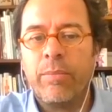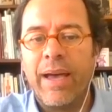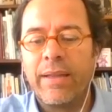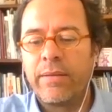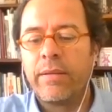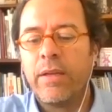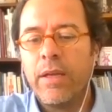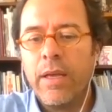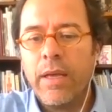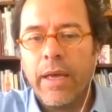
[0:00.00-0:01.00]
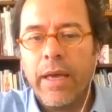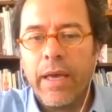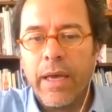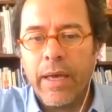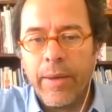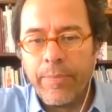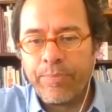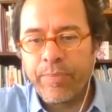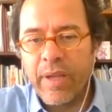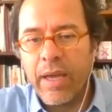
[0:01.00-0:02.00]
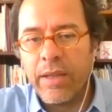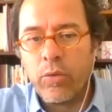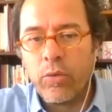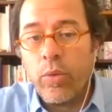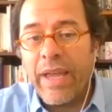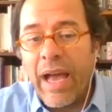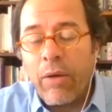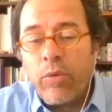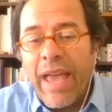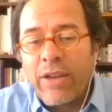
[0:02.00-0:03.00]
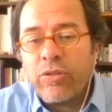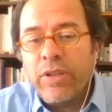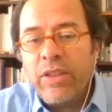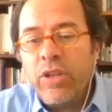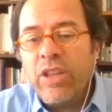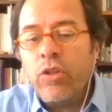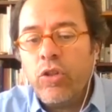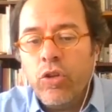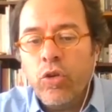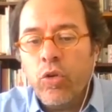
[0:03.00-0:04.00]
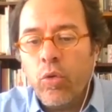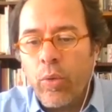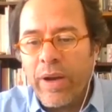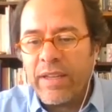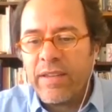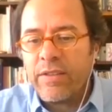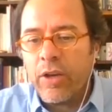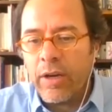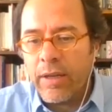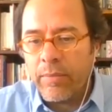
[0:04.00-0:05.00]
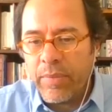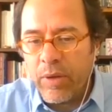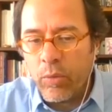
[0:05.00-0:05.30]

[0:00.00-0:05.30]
But and we actually didn't knew where this is gonna be.